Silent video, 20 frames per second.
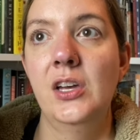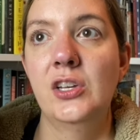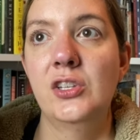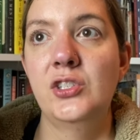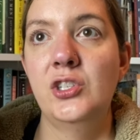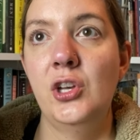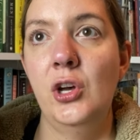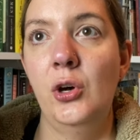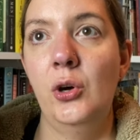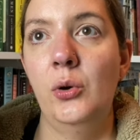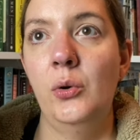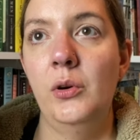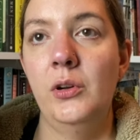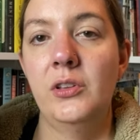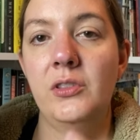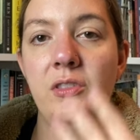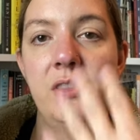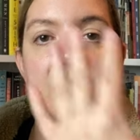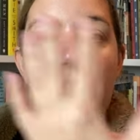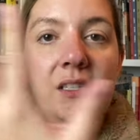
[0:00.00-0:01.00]
So
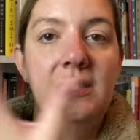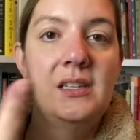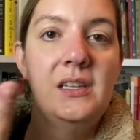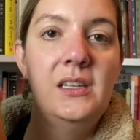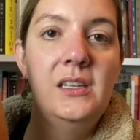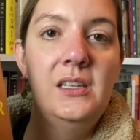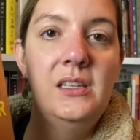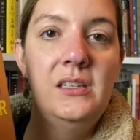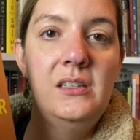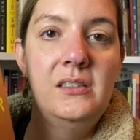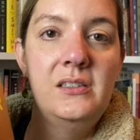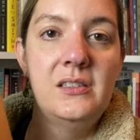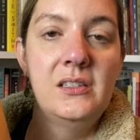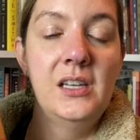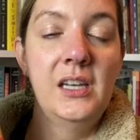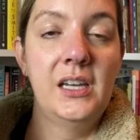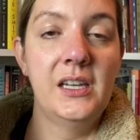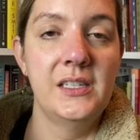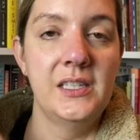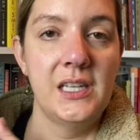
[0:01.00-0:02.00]
this is,
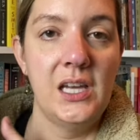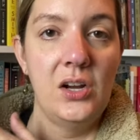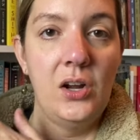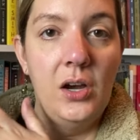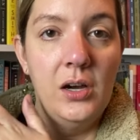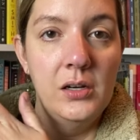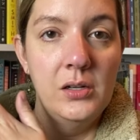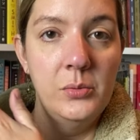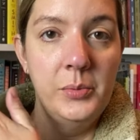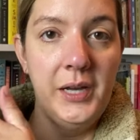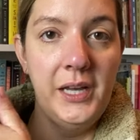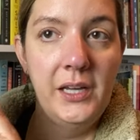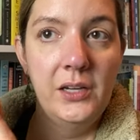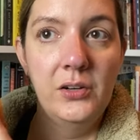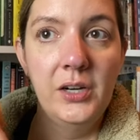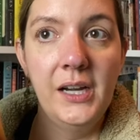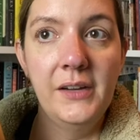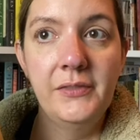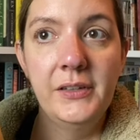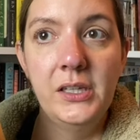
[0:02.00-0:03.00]
like I said,
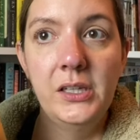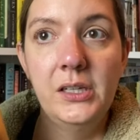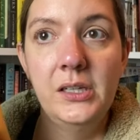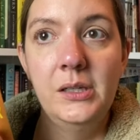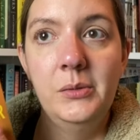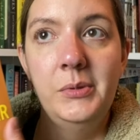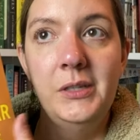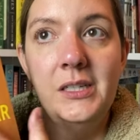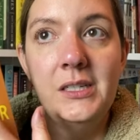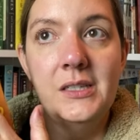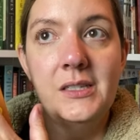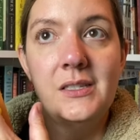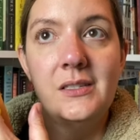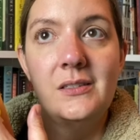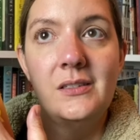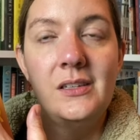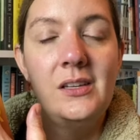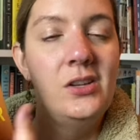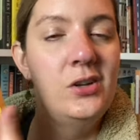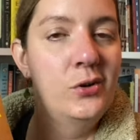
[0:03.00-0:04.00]
autobiographical, but
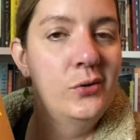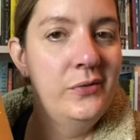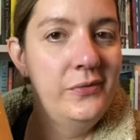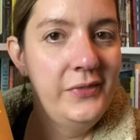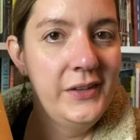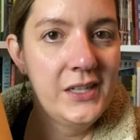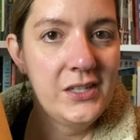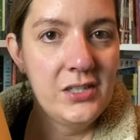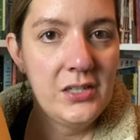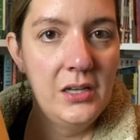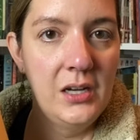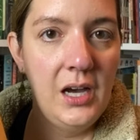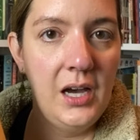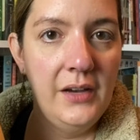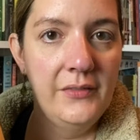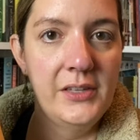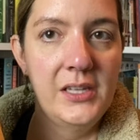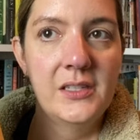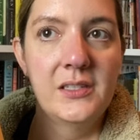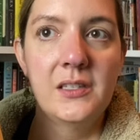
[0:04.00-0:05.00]
it's, you know, fiction,
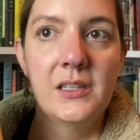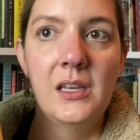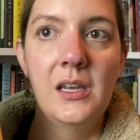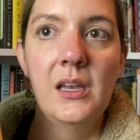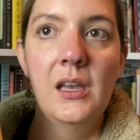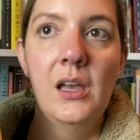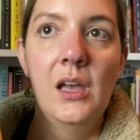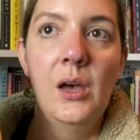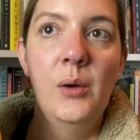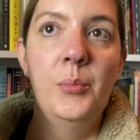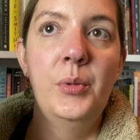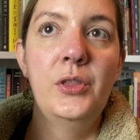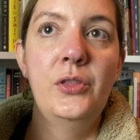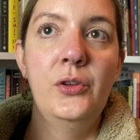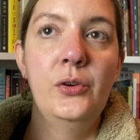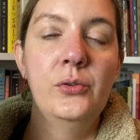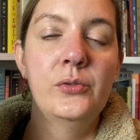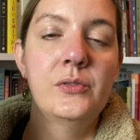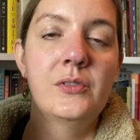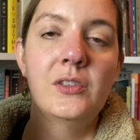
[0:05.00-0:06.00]
obviously. But
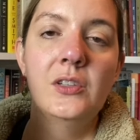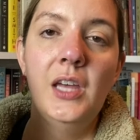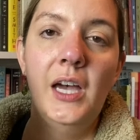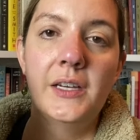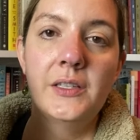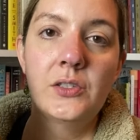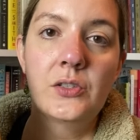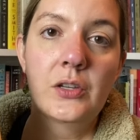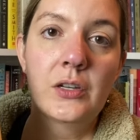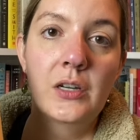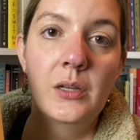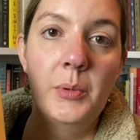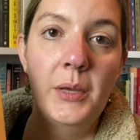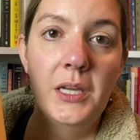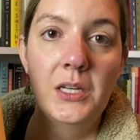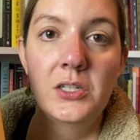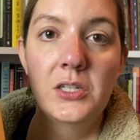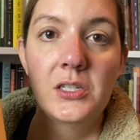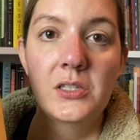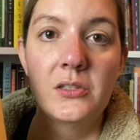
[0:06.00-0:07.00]
those last 30
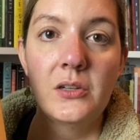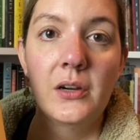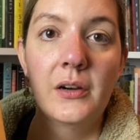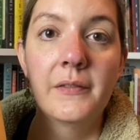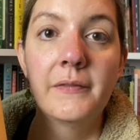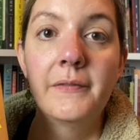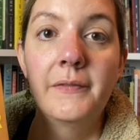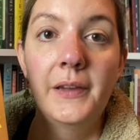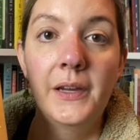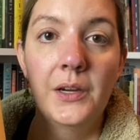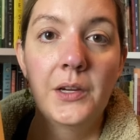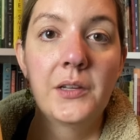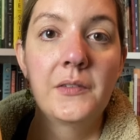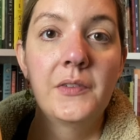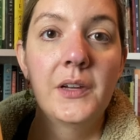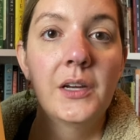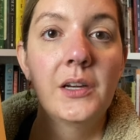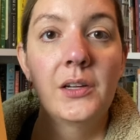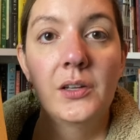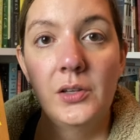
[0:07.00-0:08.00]
pages are very,
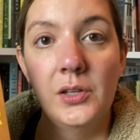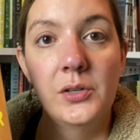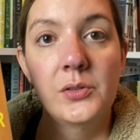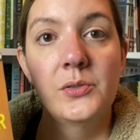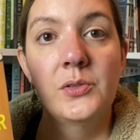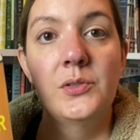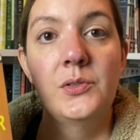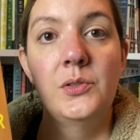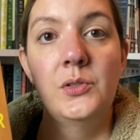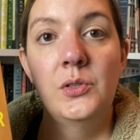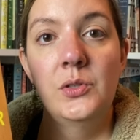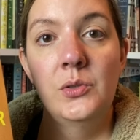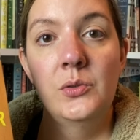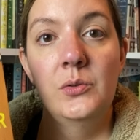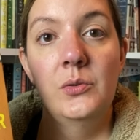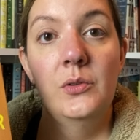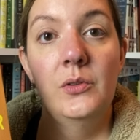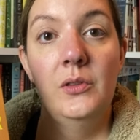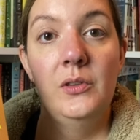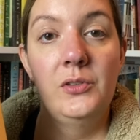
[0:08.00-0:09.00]
very close
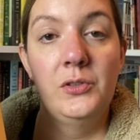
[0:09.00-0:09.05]
to the